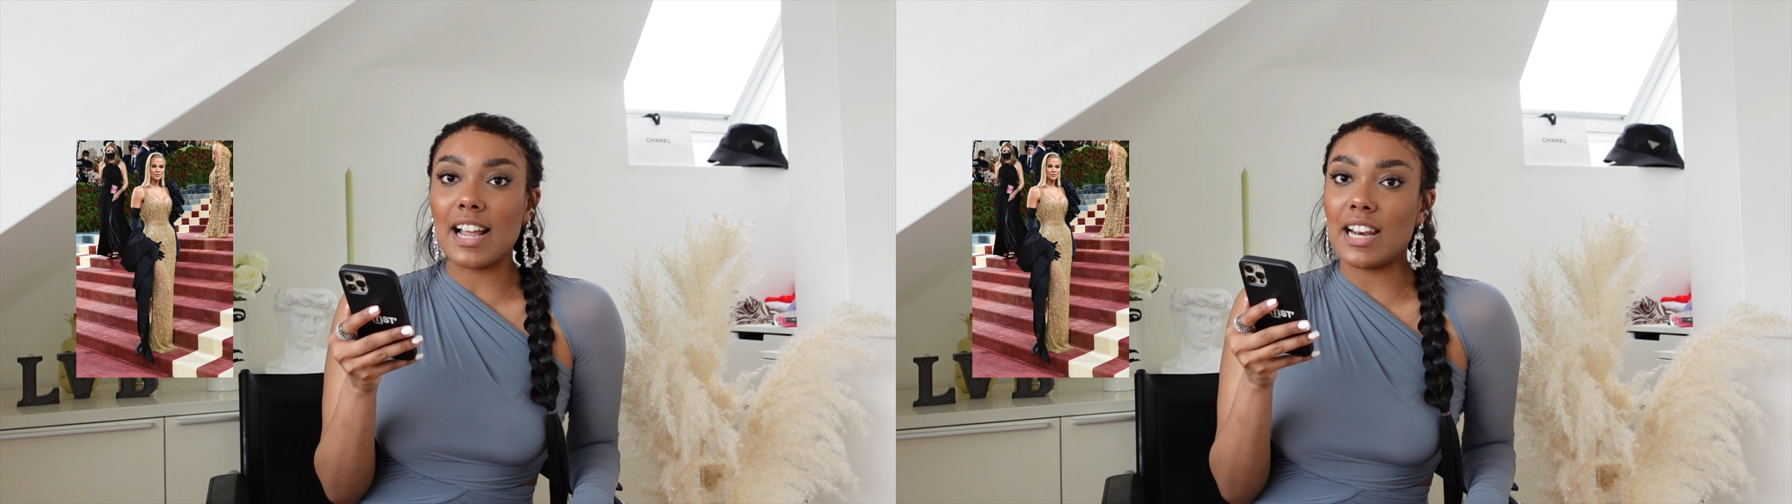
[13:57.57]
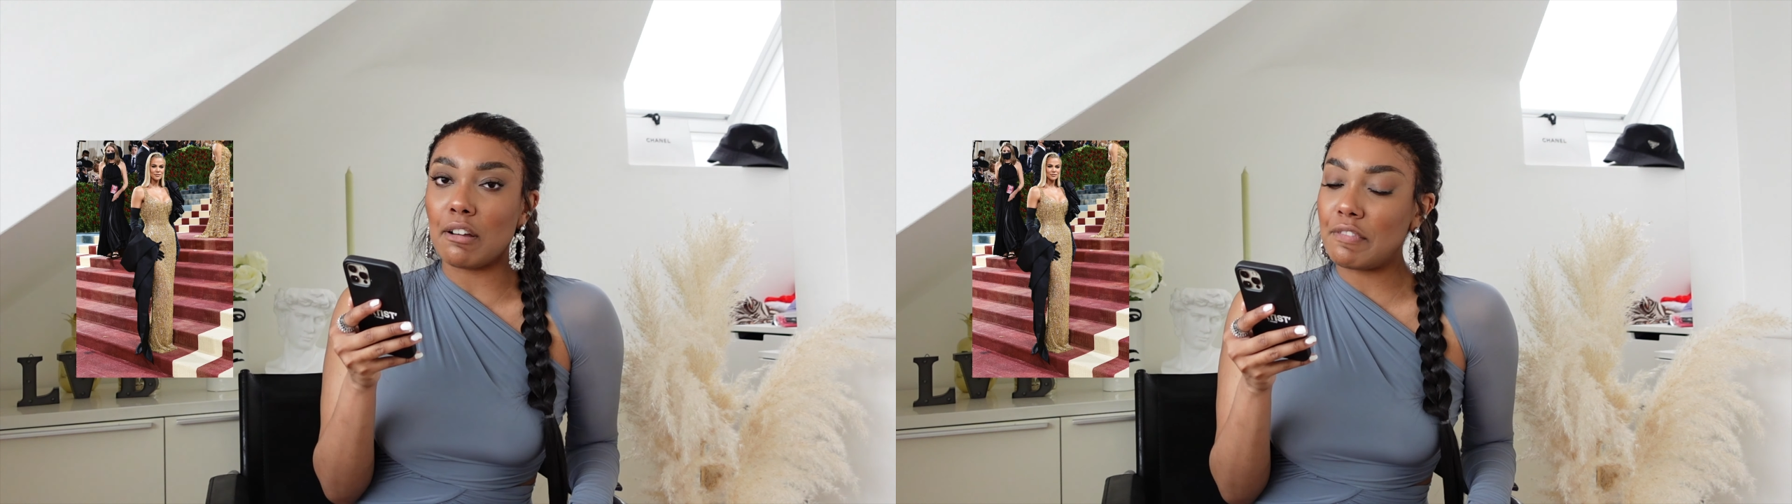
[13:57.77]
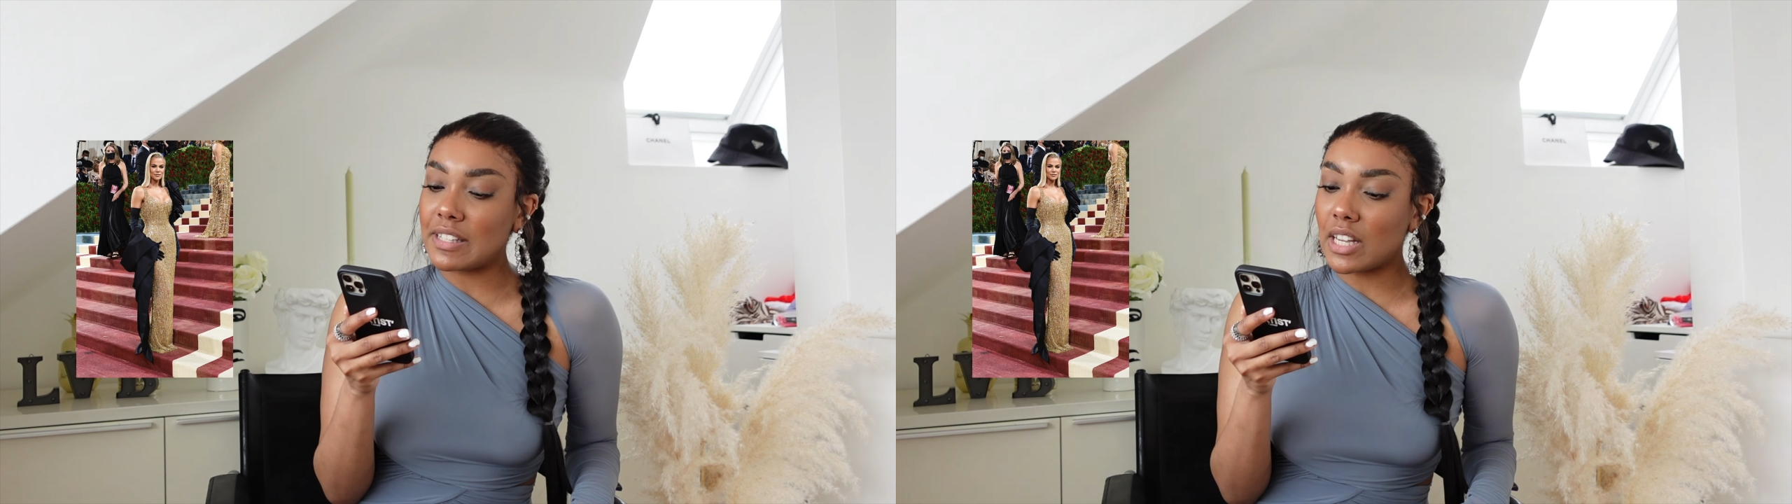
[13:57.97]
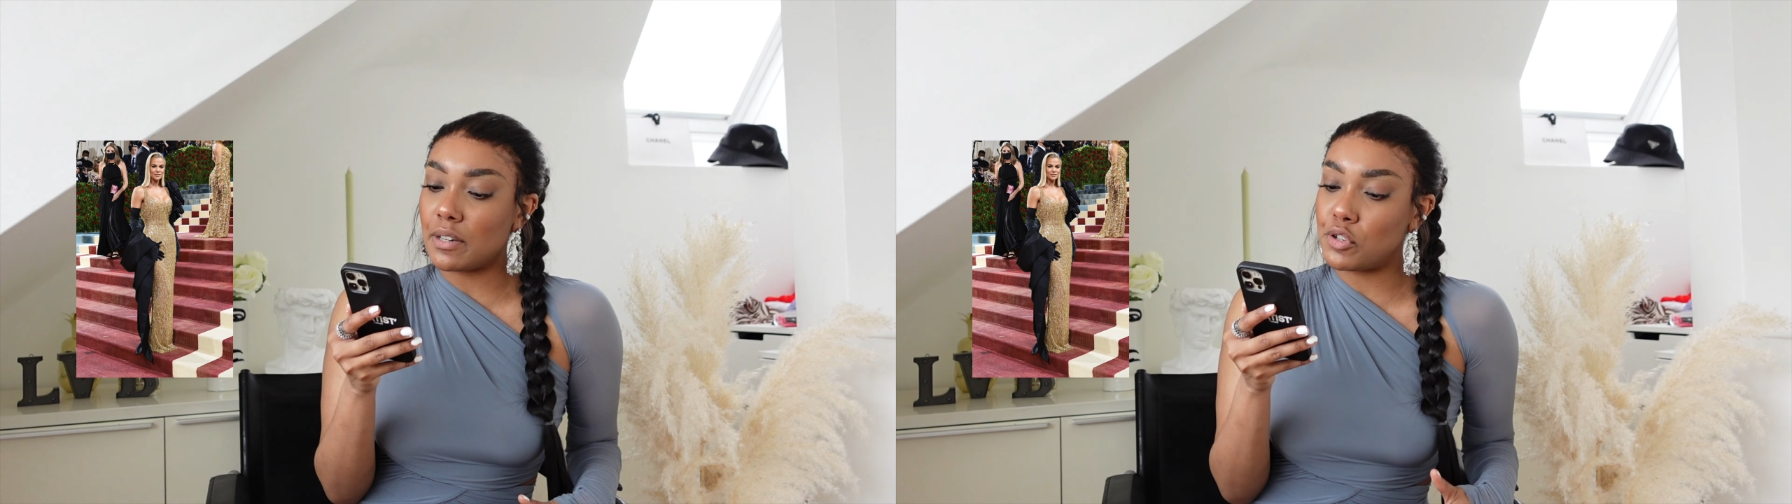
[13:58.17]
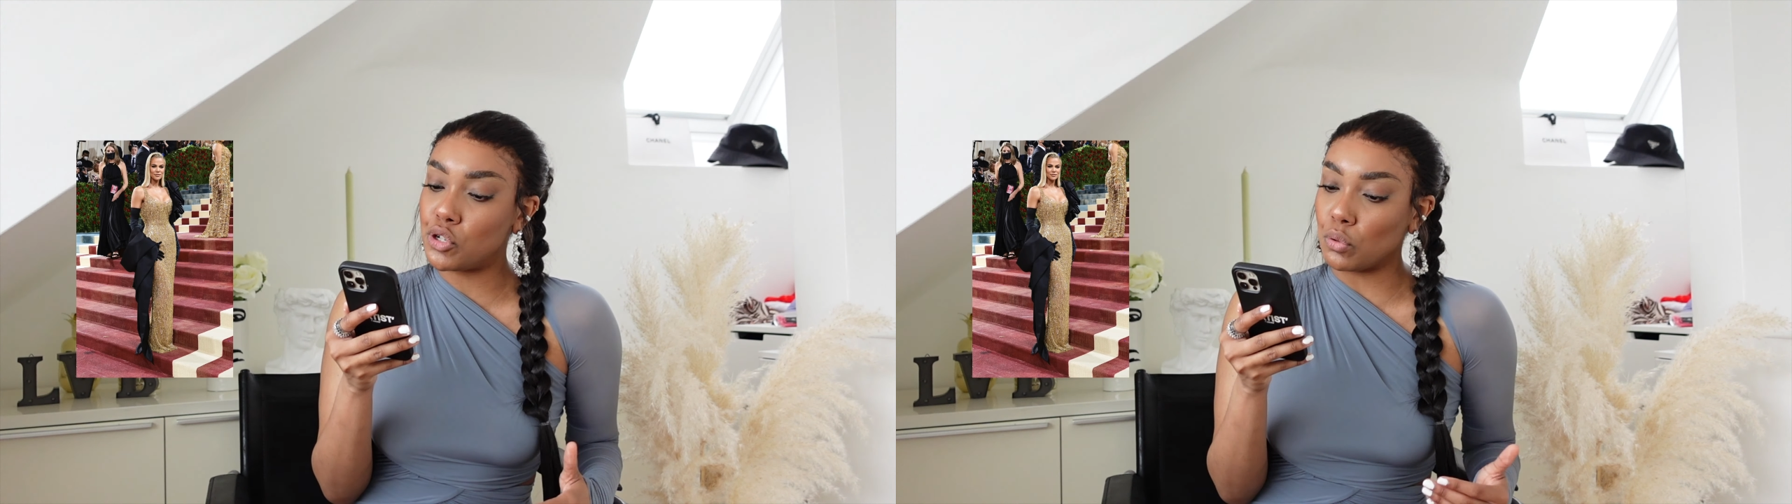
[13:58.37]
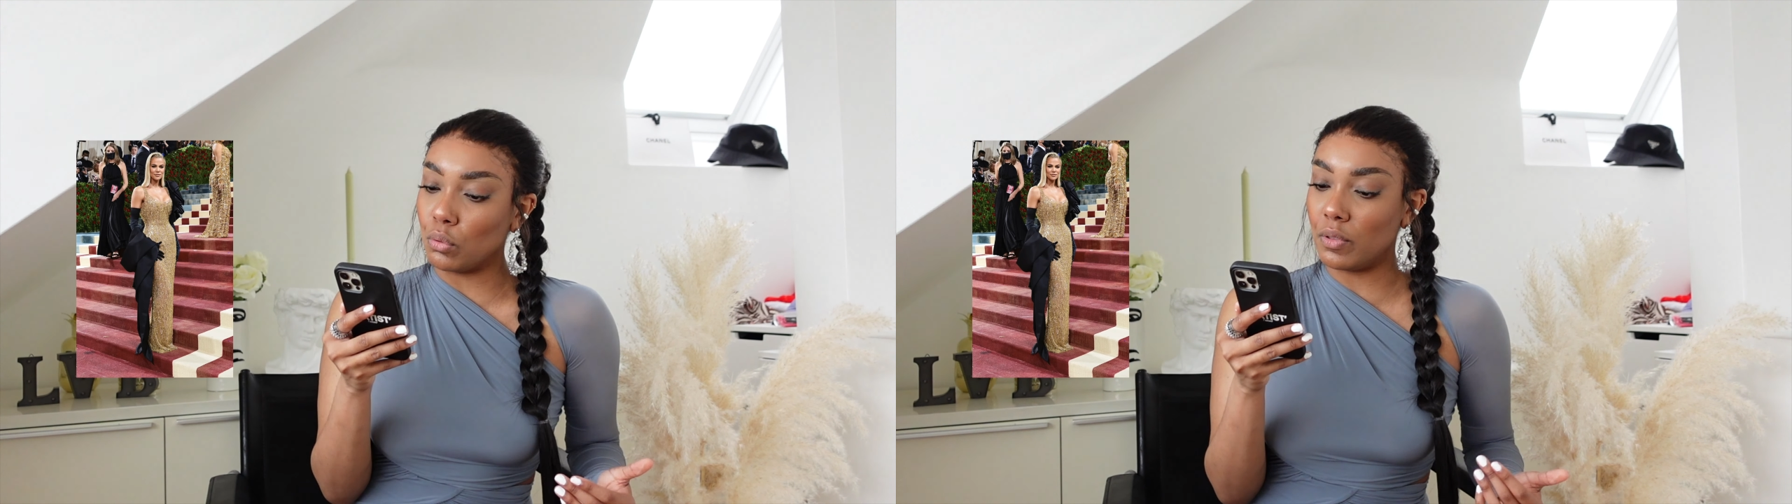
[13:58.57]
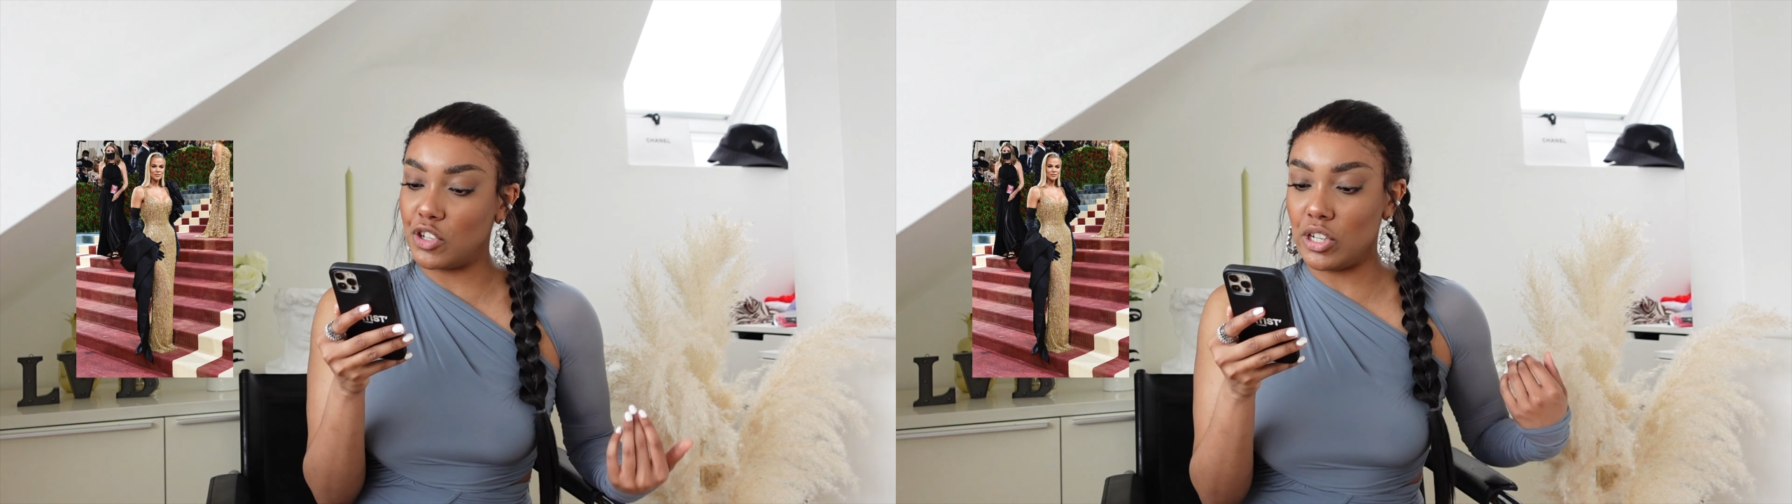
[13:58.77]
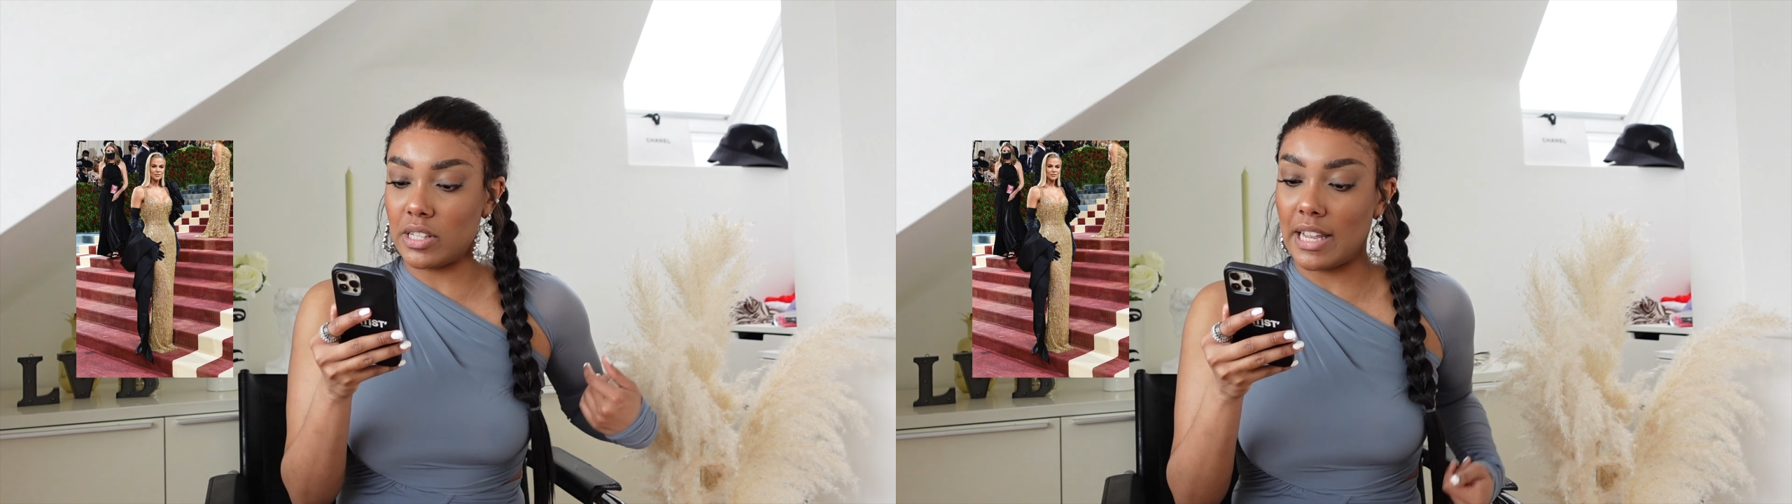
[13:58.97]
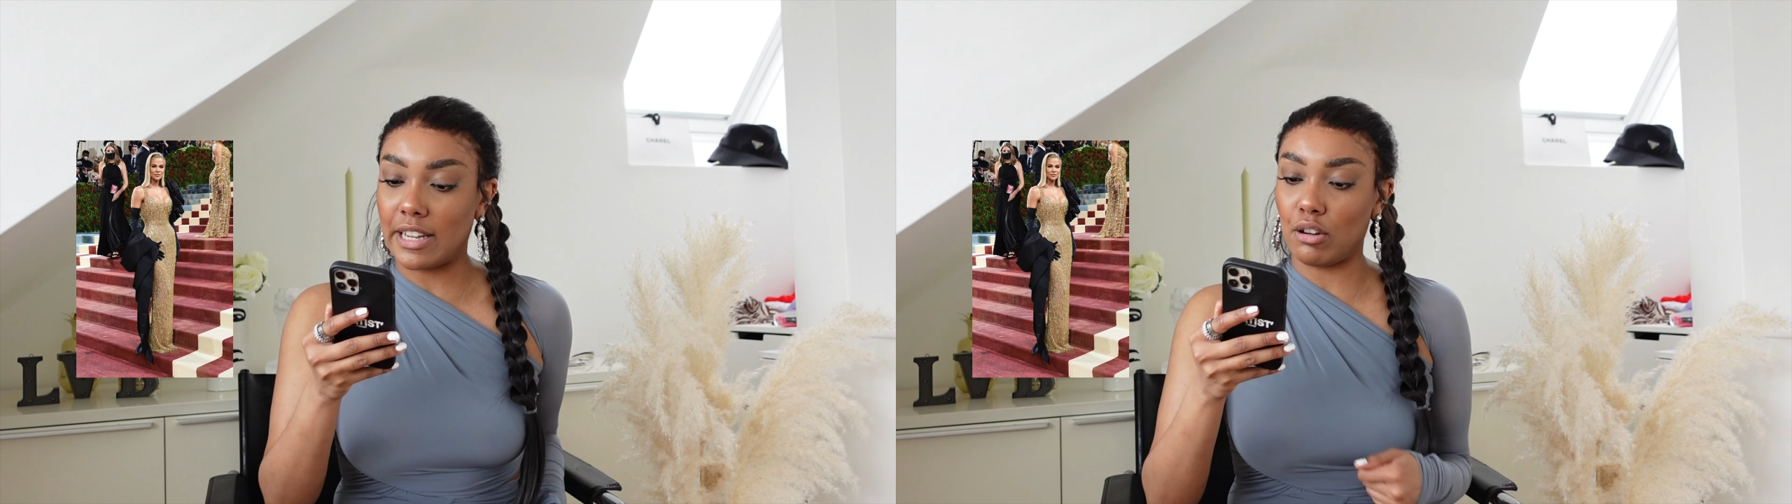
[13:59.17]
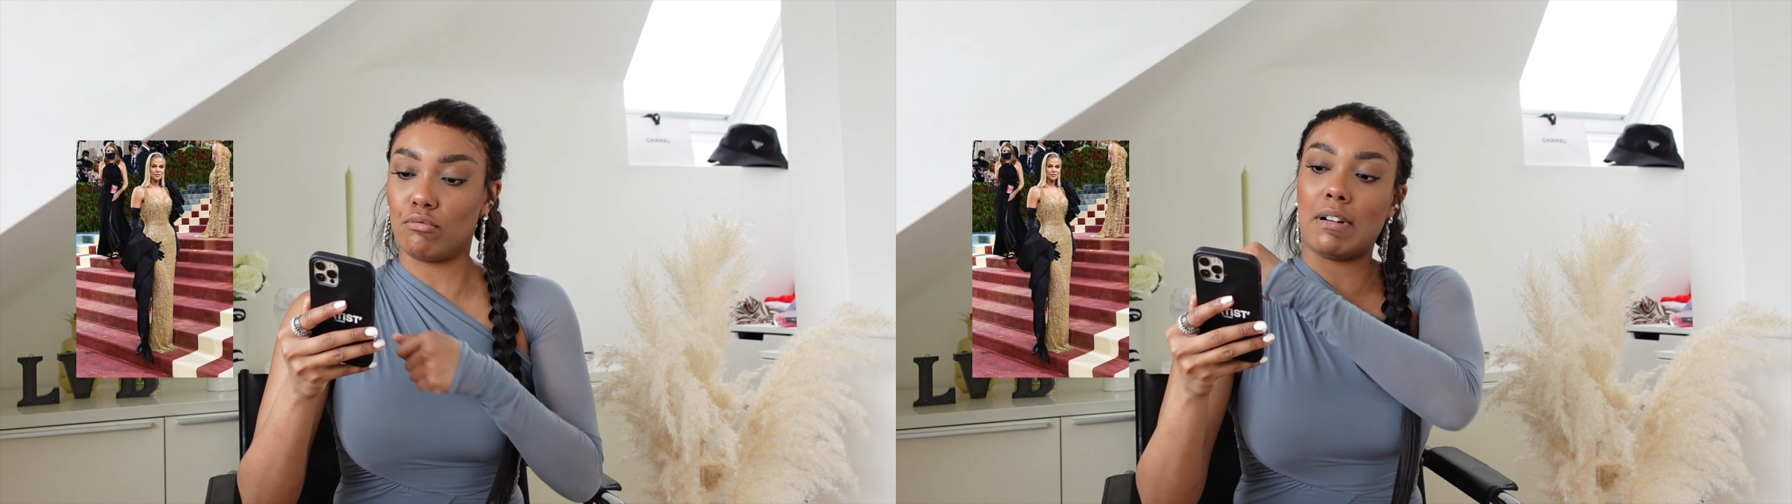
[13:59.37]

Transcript: I love this kind of shawl that she's like